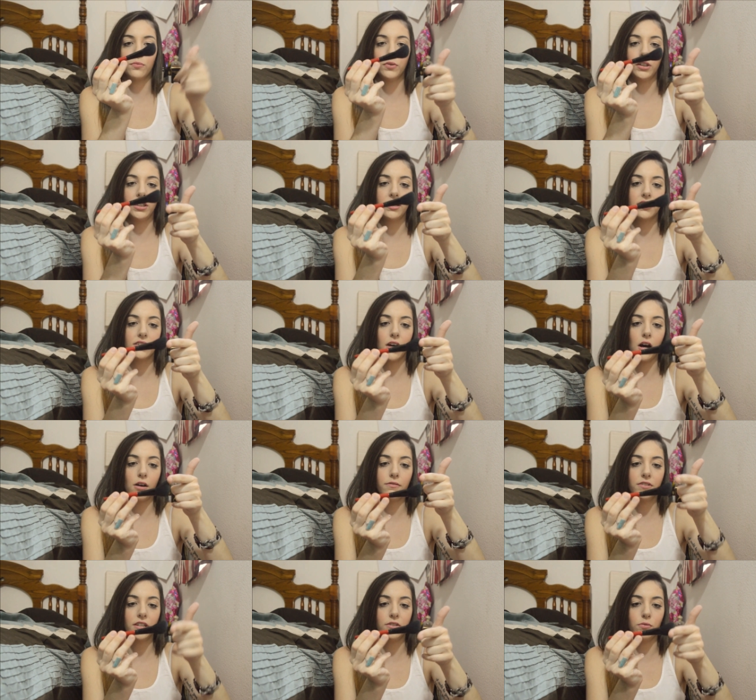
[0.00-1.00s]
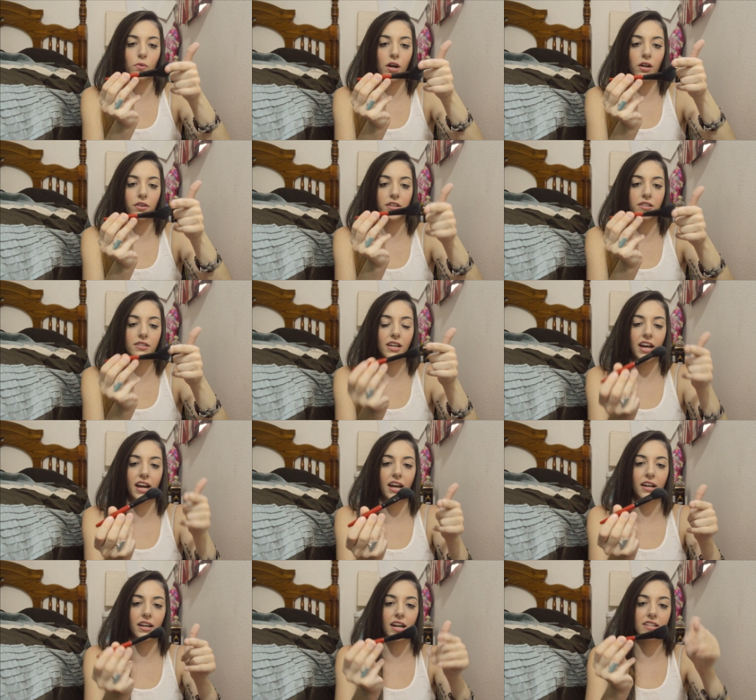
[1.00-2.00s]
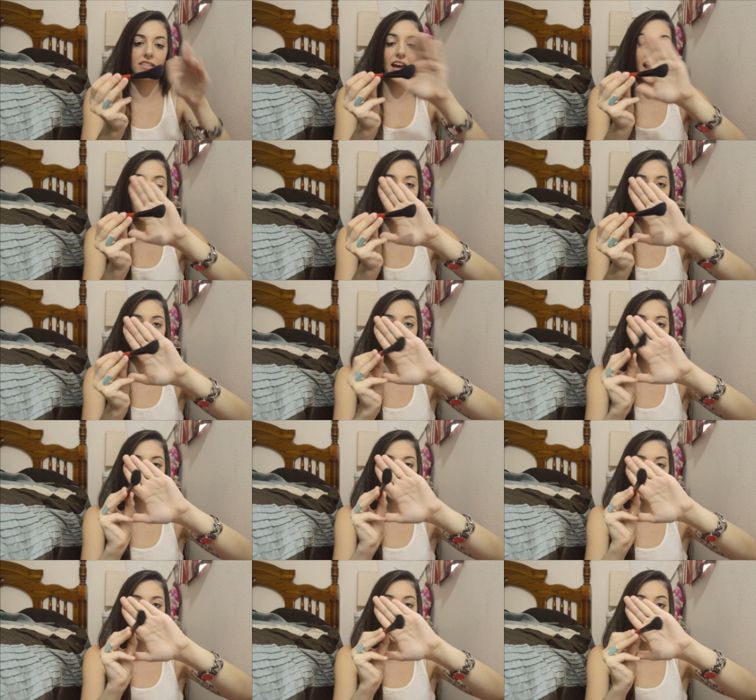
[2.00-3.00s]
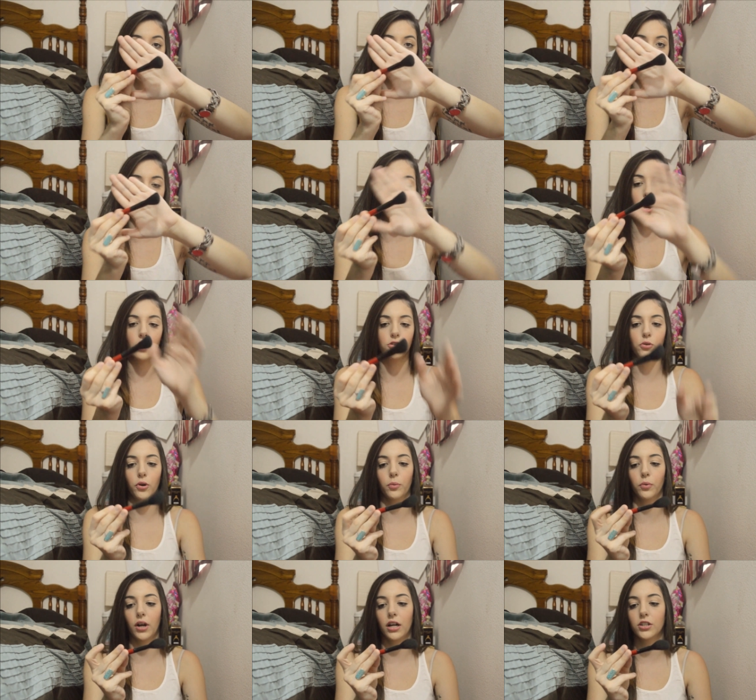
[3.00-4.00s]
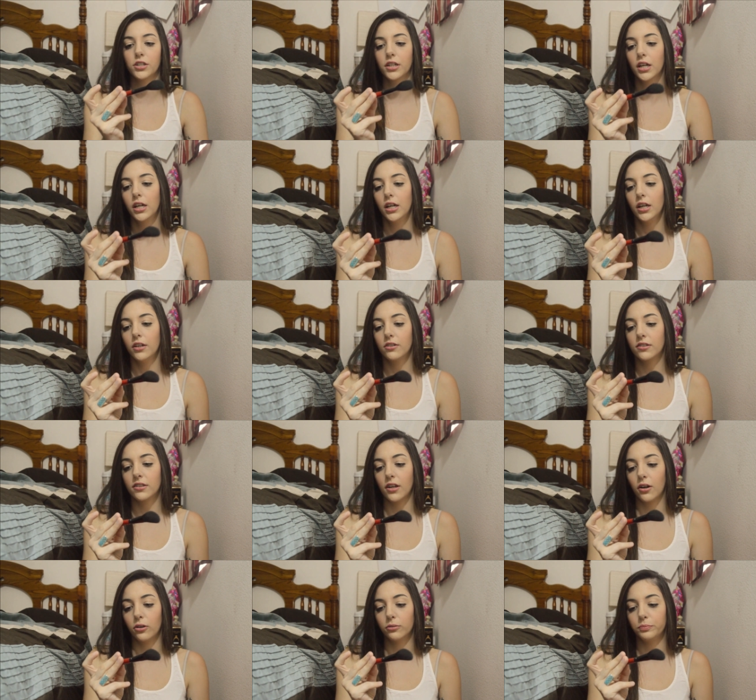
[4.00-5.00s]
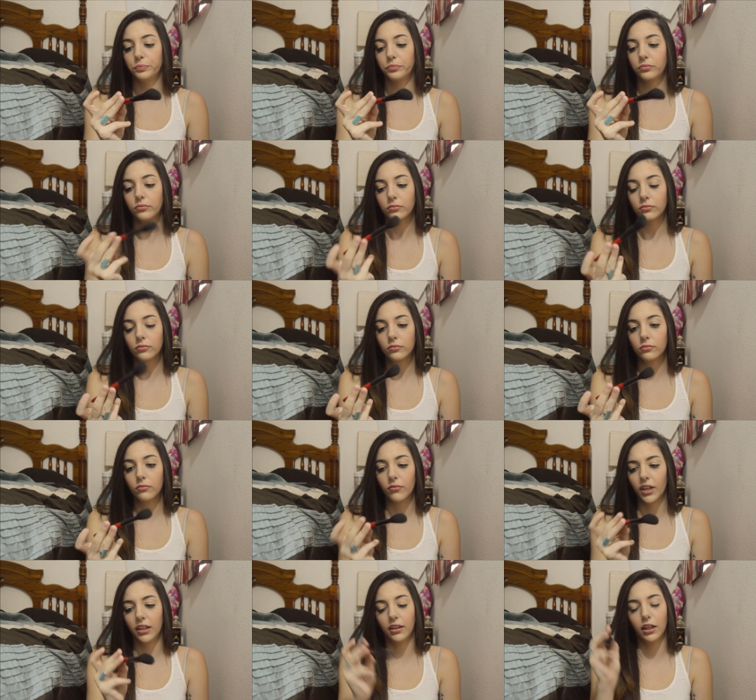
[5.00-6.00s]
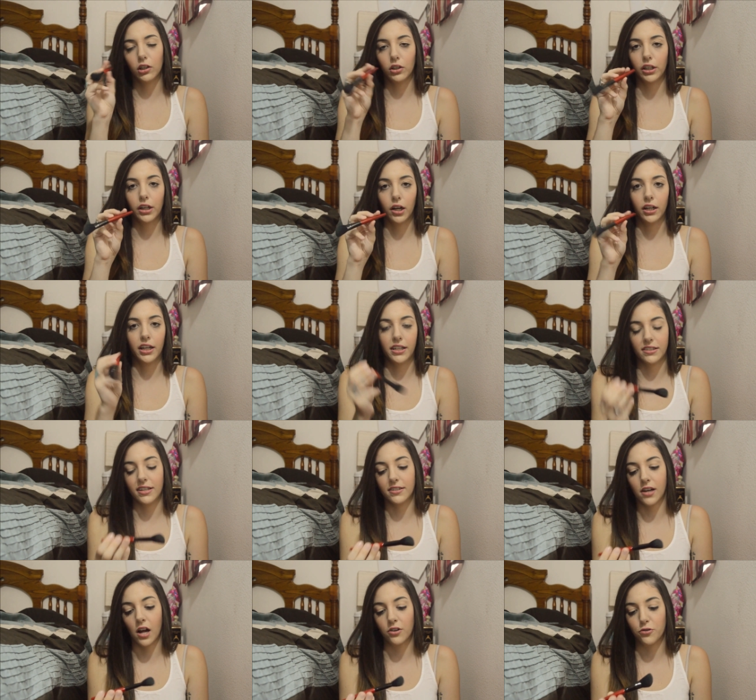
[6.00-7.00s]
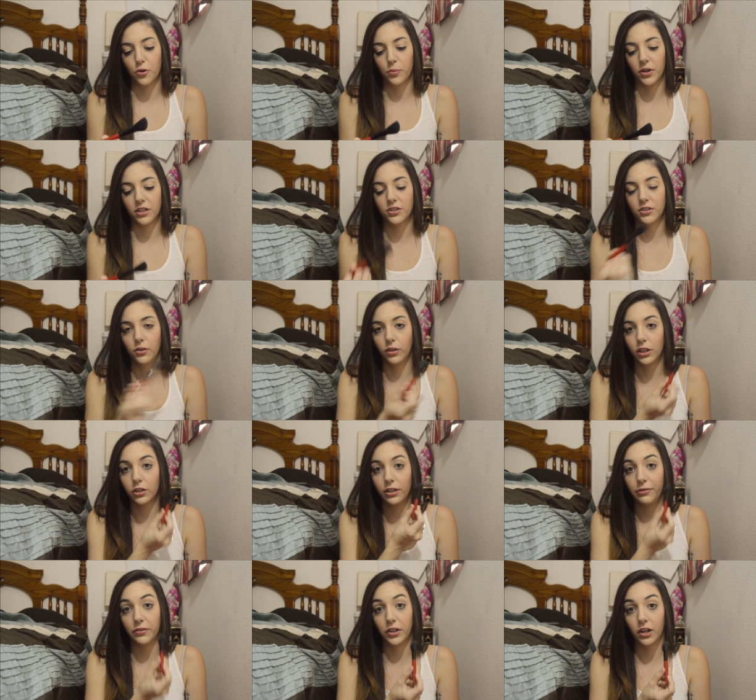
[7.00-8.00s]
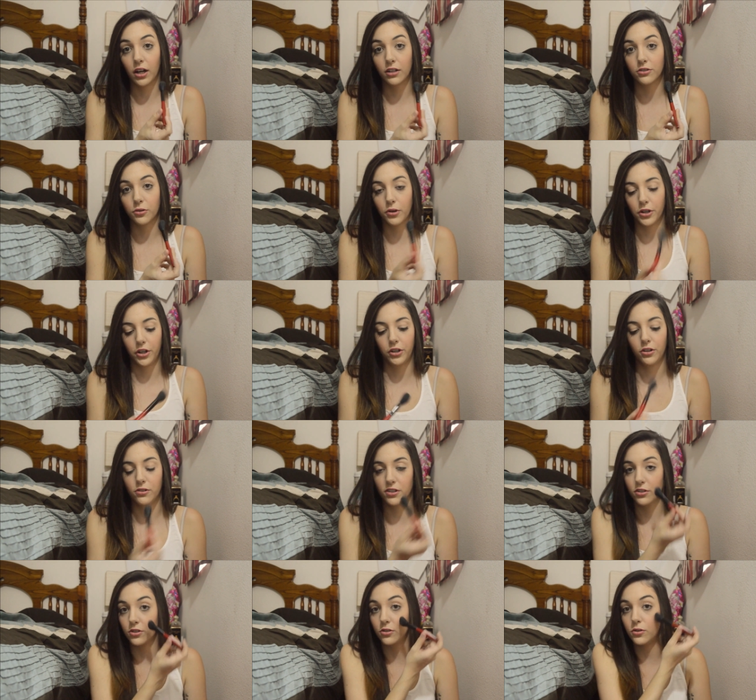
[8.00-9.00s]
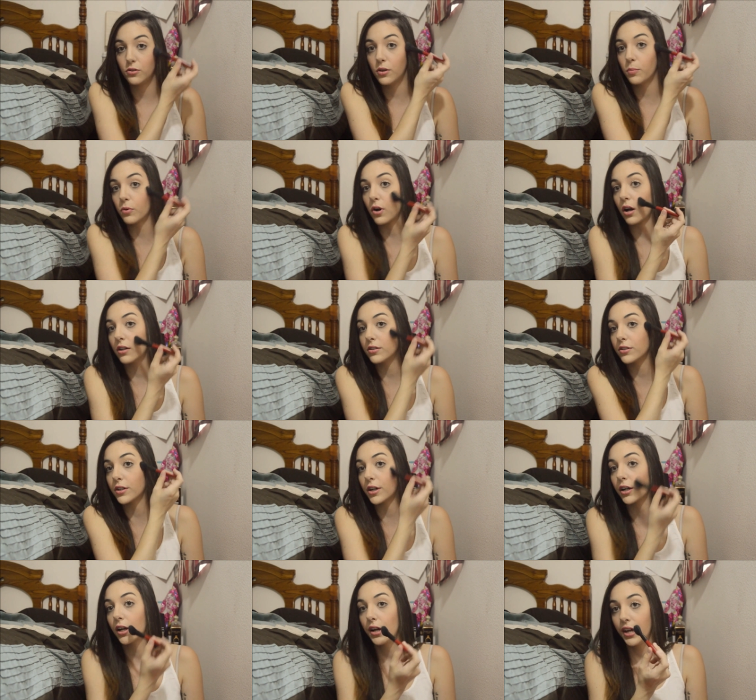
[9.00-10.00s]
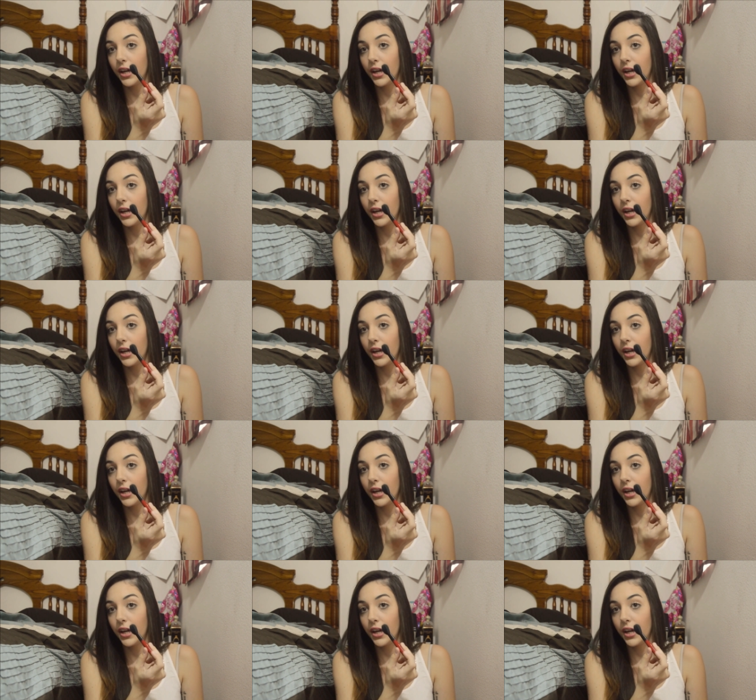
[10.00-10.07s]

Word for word: really soft as well, this, and it's angled, like an angled contour brush. So and literally on, uh, it says contour brush. So literally for the contour, you could use it to do the bronzer